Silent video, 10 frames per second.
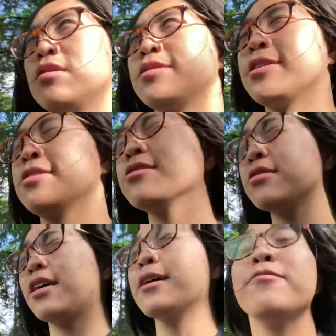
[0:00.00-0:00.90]

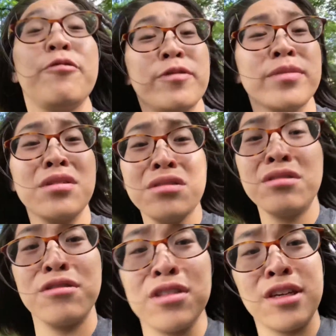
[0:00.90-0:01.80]
I'm familiar
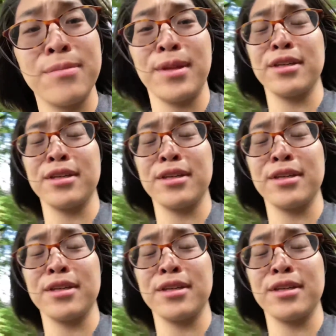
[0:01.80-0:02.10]
with some like